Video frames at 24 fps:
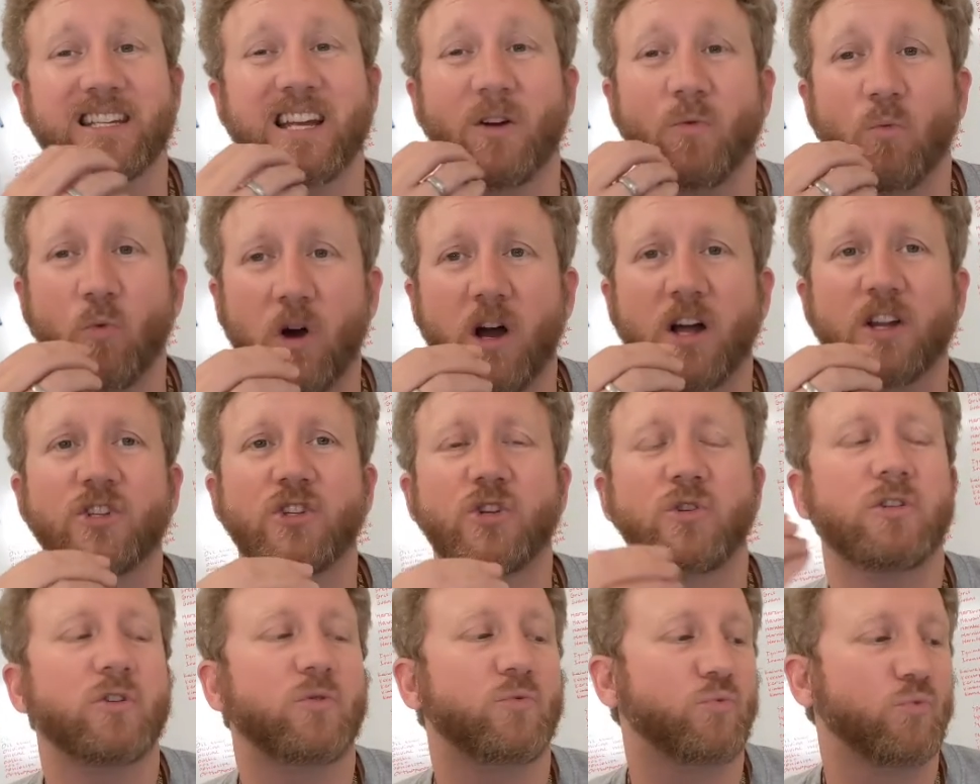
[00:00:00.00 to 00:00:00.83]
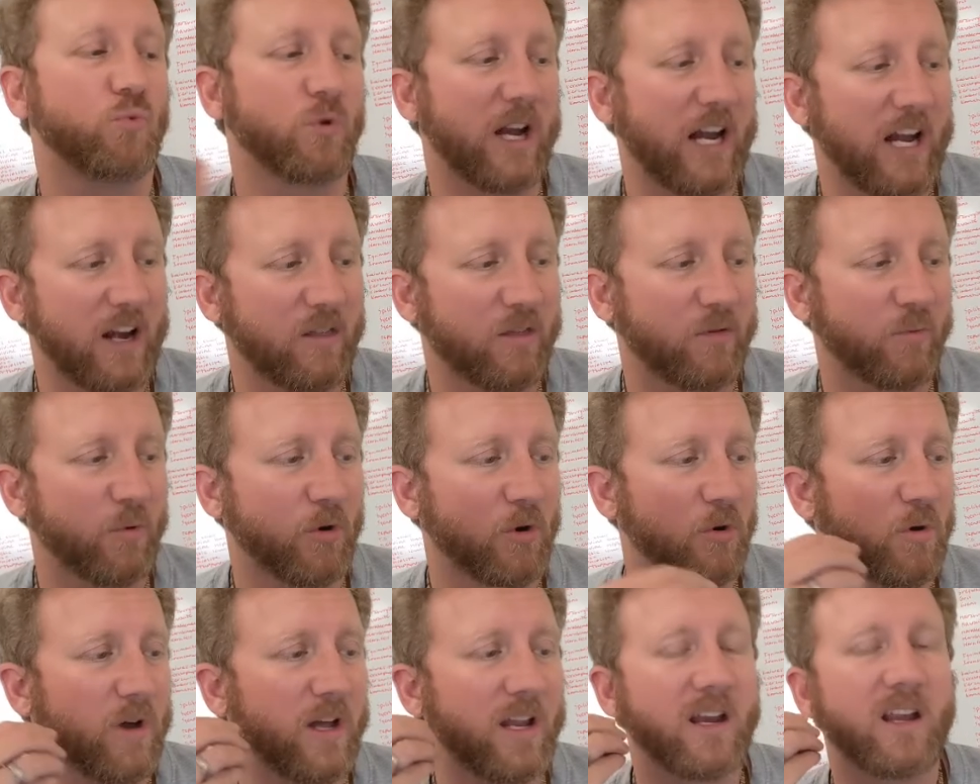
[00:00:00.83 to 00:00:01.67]
I want you to read
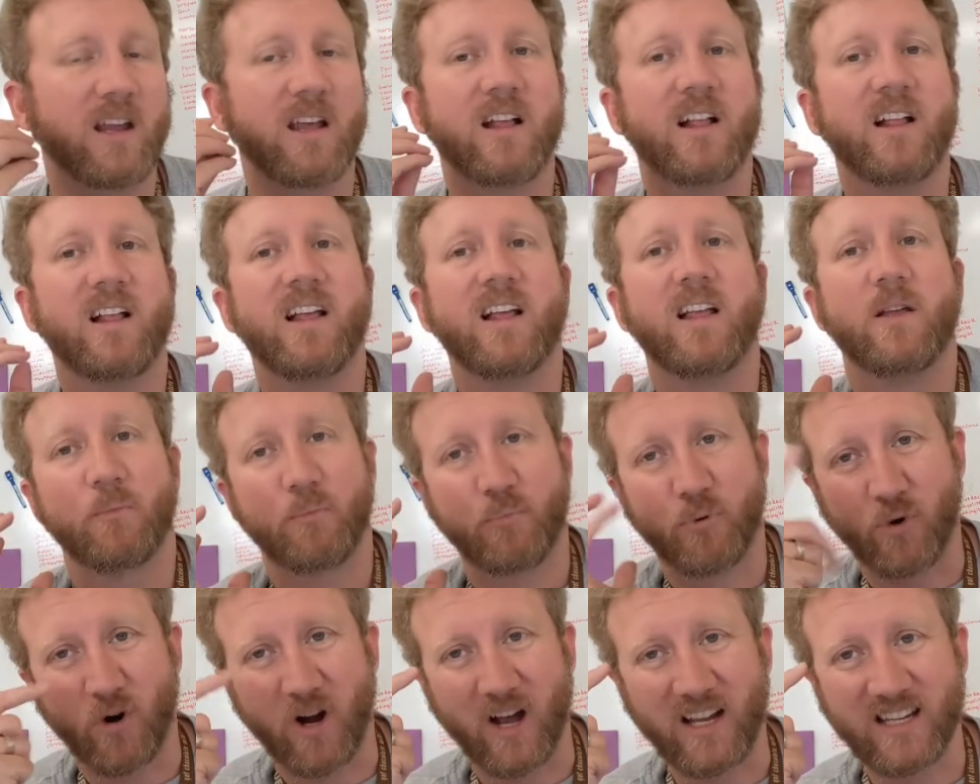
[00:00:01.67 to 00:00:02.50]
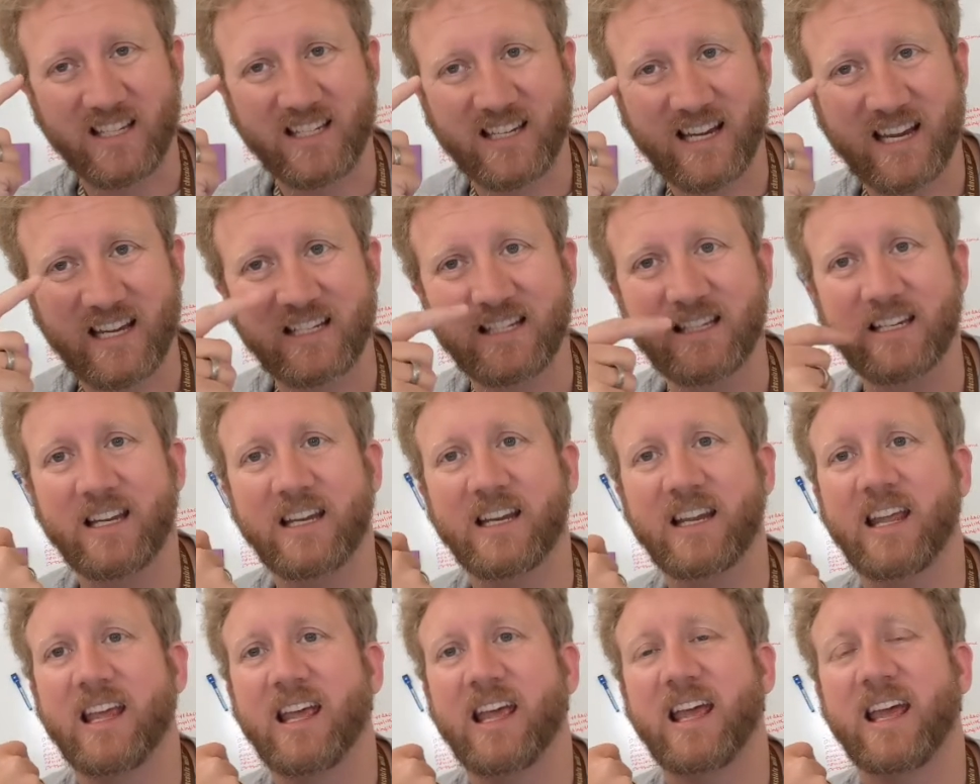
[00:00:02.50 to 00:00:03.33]
through it, process
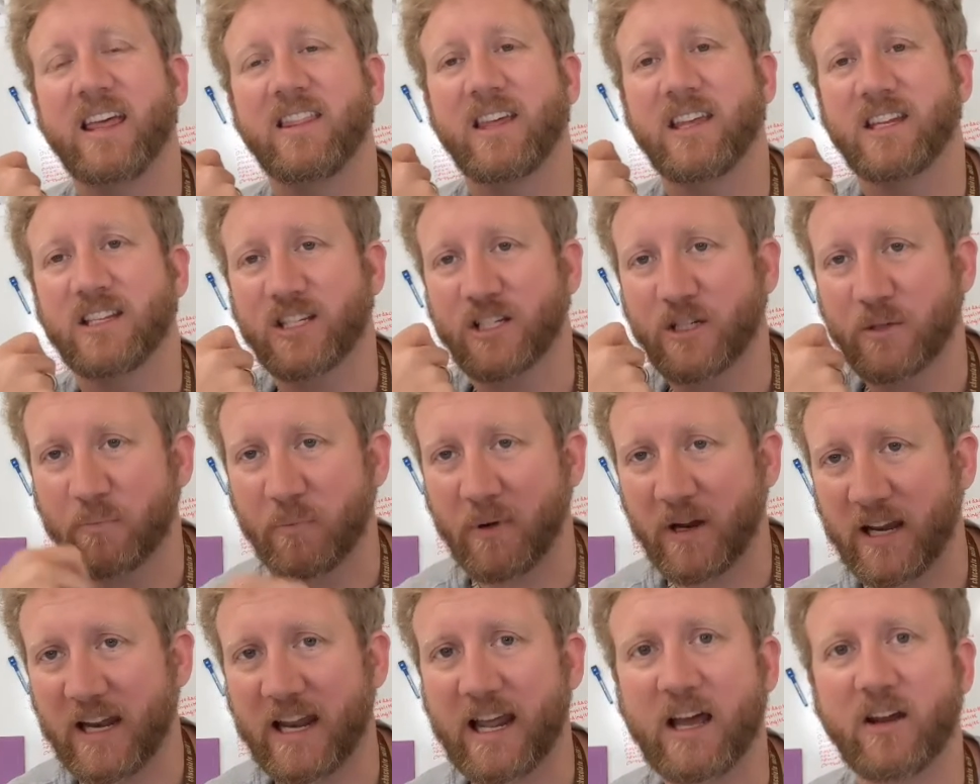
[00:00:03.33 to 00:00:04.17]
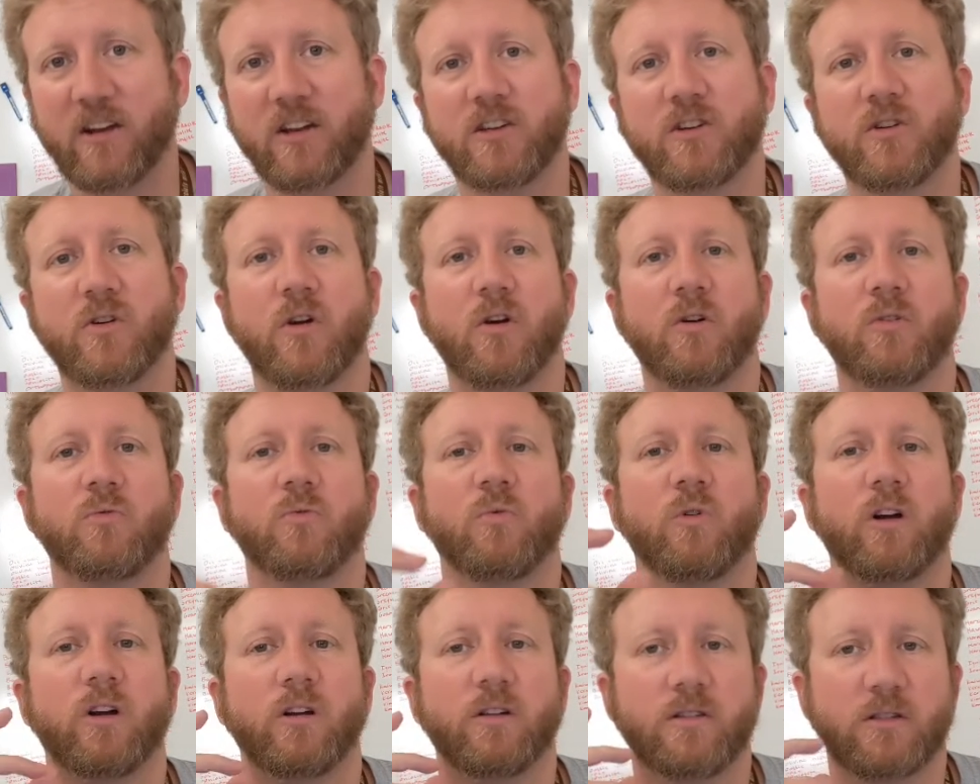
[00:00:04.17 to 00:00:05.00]
it, and then spit it out in your own
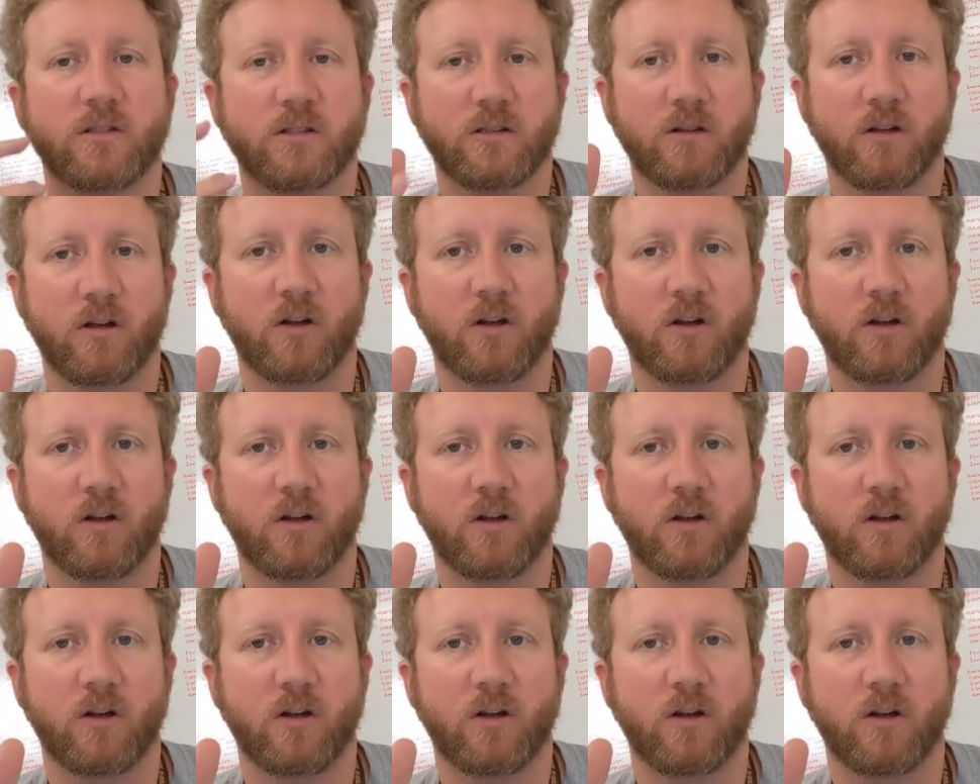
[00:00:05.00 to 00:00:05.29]
words.